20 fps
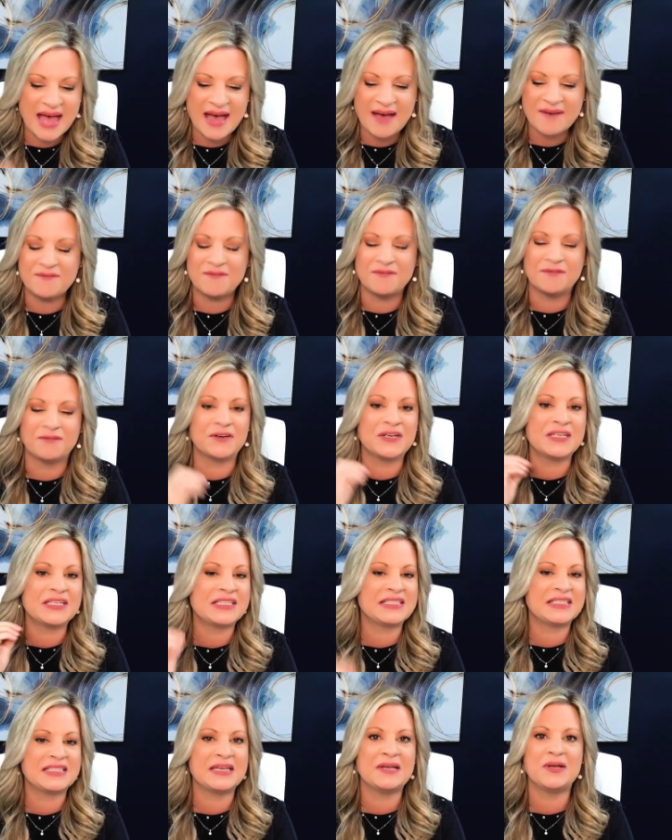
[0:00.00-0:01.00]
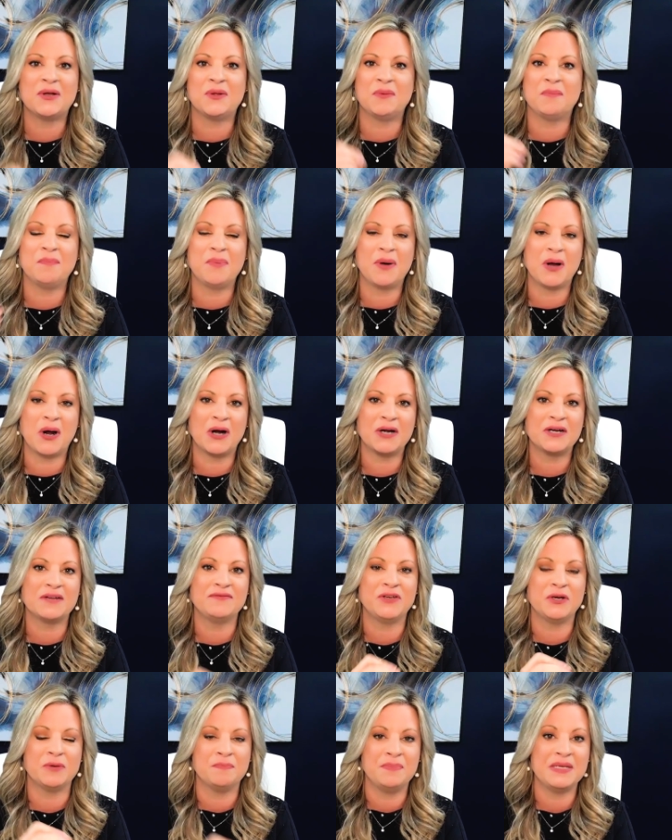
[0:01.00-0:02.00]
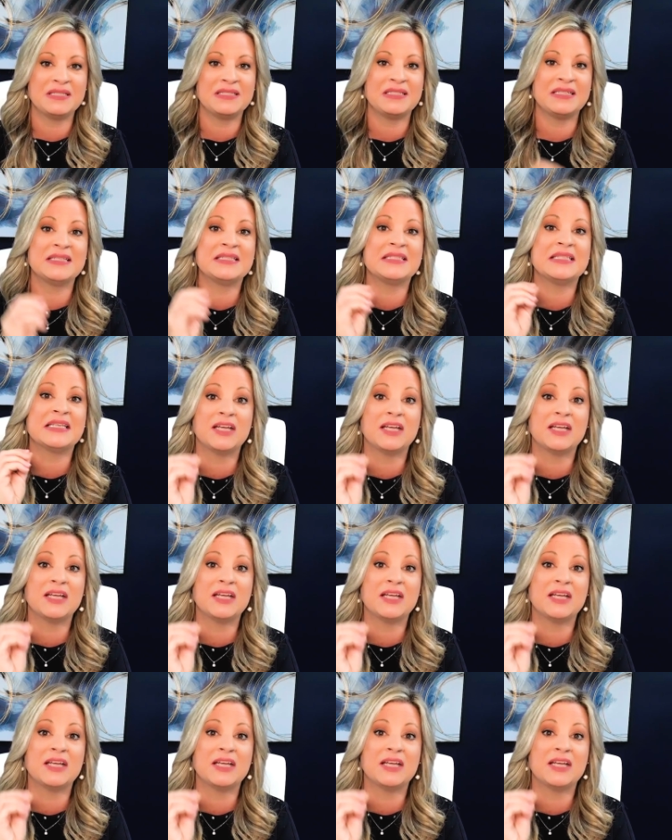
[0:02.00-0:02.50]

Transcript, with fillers: every single part of your business,